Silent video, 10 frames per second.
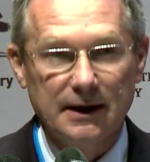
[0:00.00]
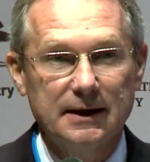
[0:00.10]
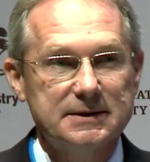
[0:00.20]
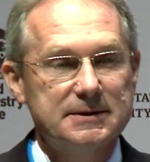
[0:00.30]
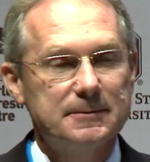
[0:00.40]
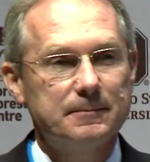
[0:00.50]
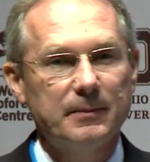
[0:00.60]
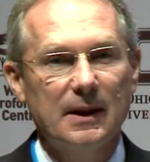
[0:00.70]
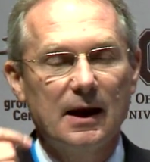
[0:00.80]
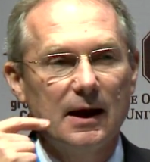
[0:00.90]
is
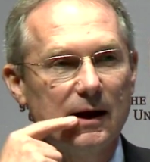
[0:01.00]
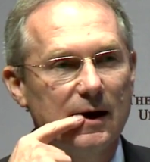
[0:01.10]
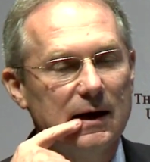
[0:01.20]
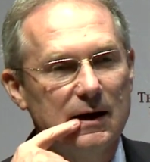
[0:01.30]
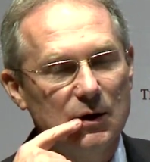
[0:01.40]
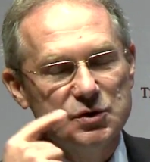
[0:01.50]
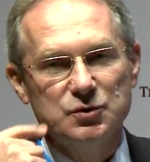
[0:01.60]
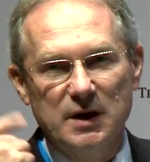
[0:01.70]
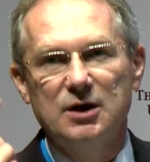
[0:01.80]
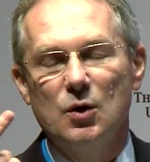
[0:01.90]
also
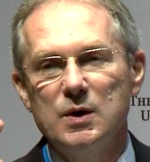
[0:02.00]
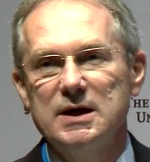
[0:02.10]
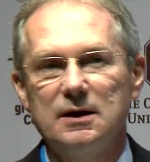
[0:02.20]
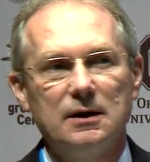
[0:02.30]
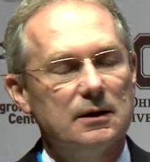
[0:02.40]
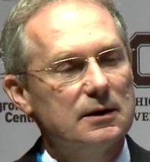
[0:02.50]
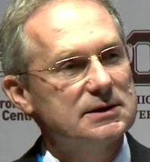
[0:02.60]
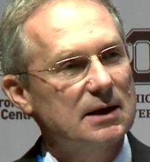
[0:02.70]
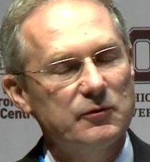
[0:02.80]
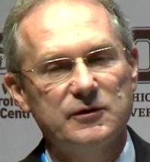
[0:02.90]
echoing
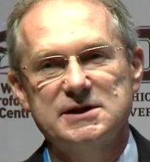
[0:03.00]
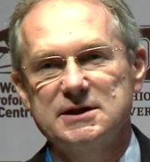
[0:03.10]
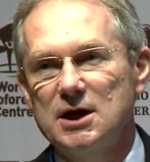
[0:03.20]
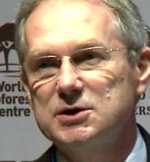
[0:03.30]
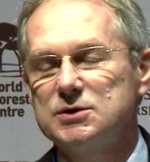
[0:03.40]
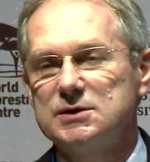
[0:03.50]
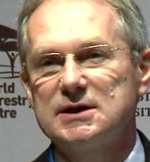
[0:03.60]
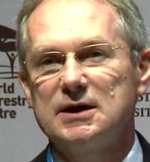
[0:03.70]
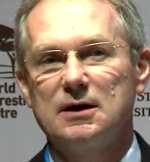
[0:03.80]
some of the suggestions